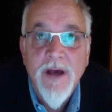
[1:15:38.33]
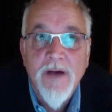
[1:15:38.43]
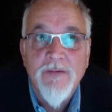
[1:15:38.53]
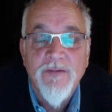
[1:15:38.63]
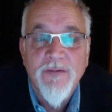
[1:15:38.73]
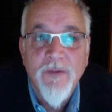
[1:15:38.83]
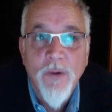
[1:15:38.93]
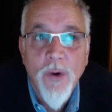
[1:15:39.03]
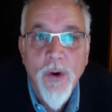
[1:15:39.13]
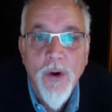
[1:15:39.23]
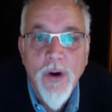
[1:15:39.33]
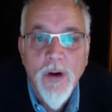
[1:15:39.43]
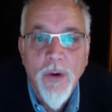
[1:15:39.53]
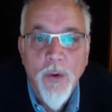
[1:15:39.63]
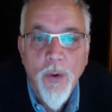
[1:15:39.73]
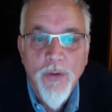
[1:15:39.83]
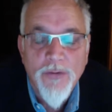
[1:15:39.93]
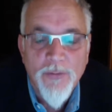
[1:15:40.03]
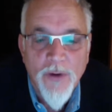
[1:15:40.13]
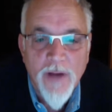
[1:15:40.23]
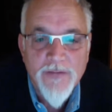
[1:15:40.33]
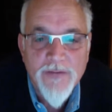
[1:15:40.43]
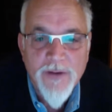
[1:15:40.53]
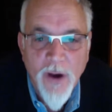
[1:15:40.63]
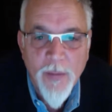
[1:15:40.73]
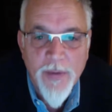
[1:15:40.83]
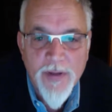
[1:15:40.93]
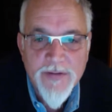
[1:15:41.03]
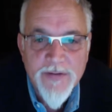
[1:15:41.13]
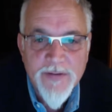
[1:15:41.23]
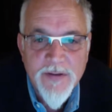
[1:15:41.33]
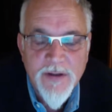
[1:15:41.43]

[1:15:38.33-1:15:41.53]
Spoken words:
4 authorized copies